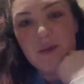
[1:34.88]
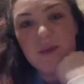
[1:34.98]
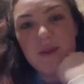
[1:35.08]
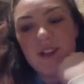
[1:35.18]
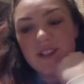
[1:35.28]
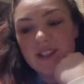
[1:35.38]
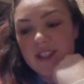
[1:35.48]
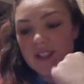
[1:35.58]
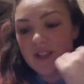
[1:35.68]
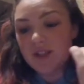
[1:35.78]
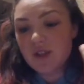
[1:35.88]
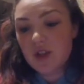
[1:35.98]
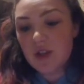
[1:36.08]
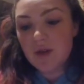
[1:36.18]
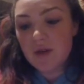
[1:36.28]
The quality isn't
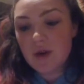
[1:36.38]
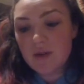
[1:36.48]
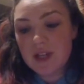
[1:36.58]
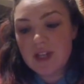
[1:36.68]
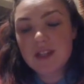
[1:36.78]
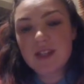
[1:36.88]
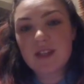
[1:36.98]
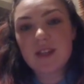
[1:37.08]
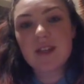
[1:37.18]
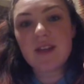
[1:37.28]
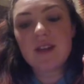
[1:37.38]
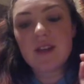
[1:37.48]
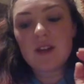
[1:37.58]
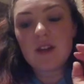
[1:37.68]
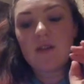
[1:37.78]
too weird and the
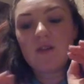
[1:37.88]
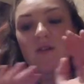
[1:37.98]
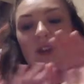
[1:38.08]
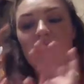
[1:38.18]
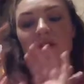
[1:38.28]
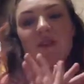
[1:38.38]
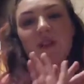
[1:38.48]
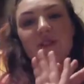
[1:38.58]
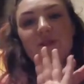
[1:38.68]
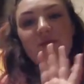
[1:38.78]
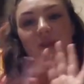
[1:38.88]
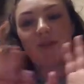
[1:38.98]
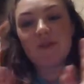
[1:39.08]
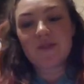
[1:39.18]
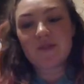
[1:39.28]
like field of view
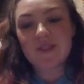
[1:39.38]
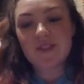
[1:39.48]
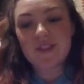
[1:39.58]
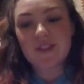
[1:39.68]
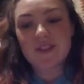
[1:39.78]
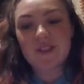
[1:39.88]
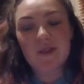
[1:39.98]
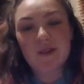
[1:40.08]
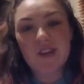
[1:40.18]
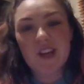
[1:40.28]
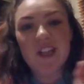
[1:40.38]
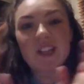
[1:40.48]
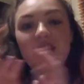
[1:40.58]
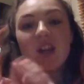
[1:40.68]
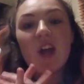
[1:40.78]
just too strange,
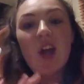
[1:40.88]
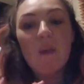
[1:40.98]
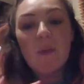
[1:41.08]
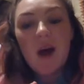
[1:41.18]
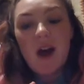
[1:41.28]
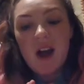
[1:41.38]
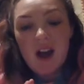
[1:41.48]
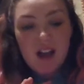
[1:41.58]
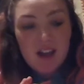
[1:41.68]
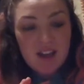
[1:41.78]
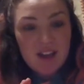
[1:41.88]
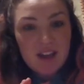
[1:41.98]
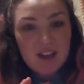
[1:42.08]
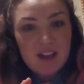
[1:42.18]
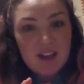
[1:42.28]
but
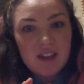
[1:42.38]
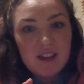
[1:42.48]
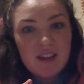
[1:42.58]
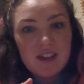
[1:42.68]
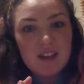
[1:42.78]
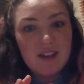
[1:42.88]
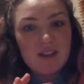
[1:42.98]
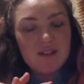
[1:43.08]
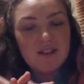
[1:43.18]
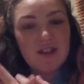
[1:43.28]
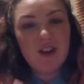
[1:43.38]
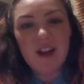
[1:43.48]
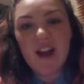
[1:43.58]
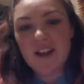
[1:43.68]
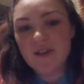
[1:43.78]
I
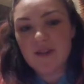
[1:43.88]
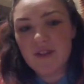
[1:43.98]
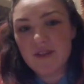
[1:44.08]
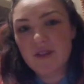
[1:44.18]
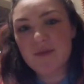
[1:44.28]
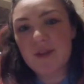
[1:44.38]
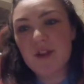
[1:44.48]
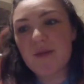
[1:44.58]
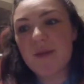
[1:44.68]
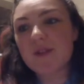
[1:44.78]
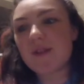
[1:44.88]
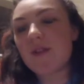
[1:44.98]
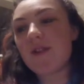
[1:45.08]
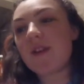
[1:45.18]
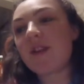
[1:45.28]
kind of haven't used my GoPro in so
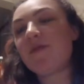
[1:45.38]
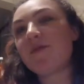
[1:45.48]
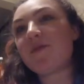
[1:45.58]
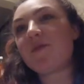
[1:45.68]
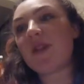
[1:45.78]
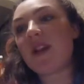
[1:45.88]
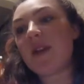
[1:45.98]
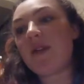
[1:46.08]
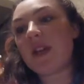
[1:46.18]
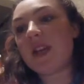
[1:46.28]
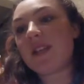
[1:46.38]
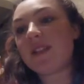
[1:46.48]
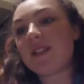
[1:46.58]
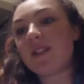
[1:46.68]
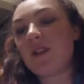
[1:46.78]
long, and I filmed a workout with it.
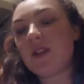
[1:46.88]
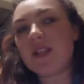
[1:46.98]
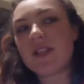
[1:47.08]
I